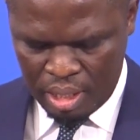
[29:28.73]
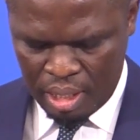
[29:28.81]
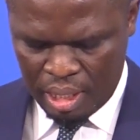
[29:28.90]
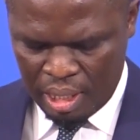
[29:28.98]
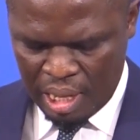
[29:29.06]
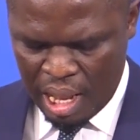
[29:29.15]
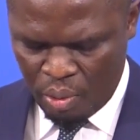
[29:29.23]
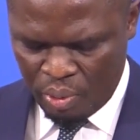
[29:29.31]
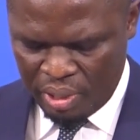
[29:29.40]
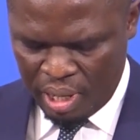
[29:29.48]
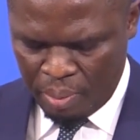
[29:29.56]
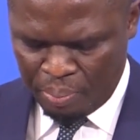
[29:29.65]
In line
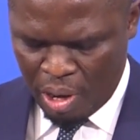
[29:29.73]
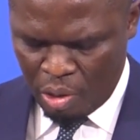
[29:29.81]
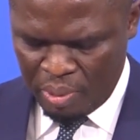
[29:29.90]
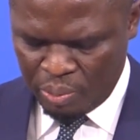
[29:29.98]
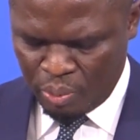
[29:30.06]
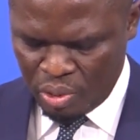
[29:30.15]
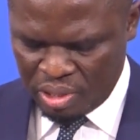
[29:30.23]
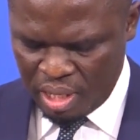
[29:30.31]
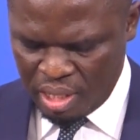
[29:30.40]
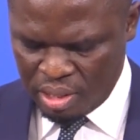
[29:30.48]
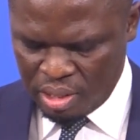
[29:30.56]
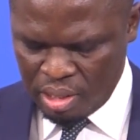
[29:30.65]
with the empowerment
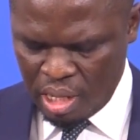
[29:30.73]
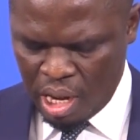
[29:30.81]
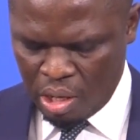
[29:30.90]
process,